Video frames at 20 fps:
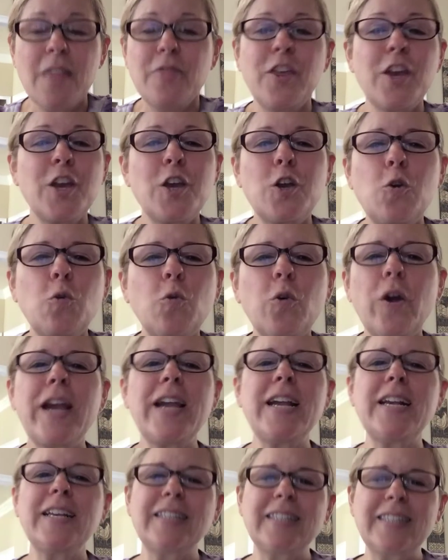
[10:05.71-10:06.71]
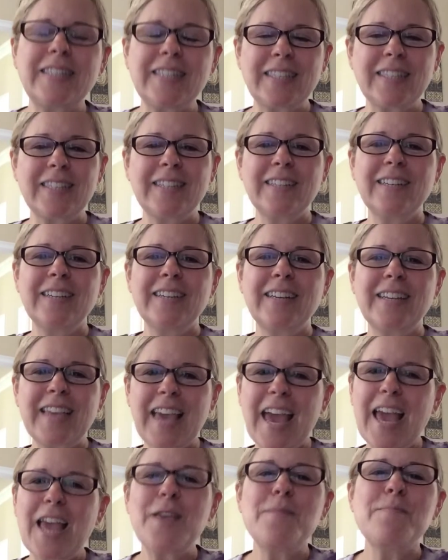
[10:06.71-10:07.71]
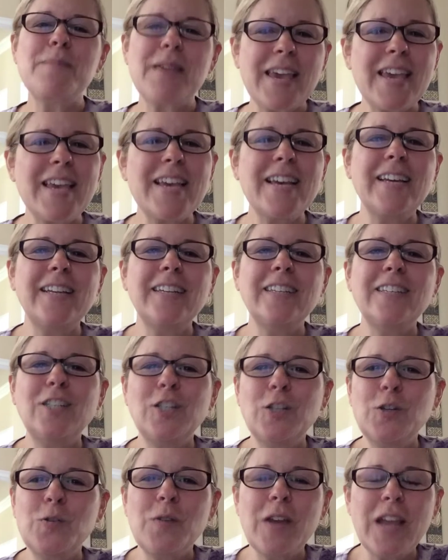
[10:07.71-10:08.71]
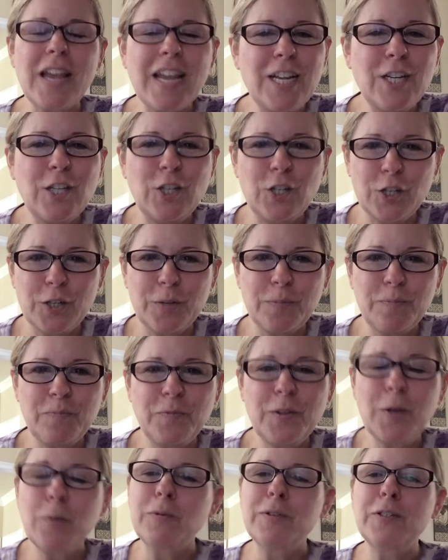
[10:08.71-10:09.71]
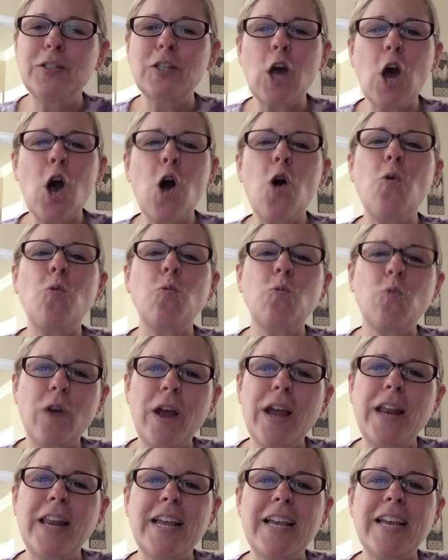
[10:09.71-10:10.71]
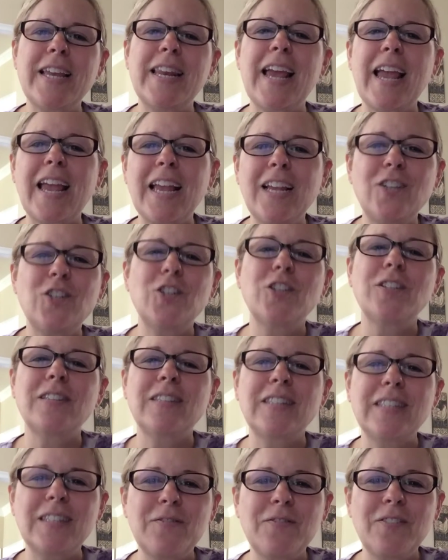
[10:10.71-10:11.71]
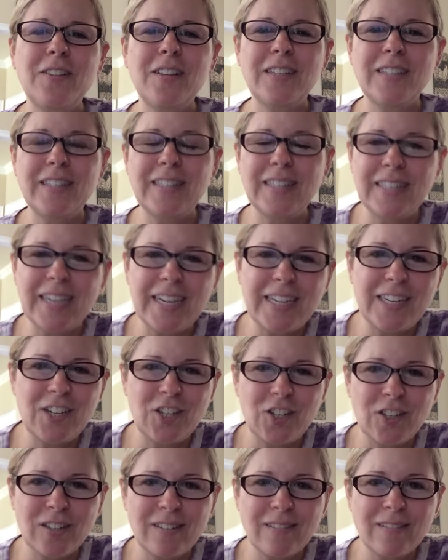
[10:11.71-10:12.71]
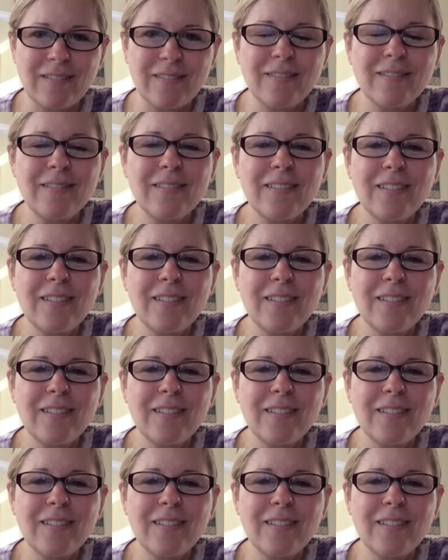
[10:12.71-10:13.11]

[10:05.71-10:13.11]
The Greeks came into Egypt that was already an ancient civilization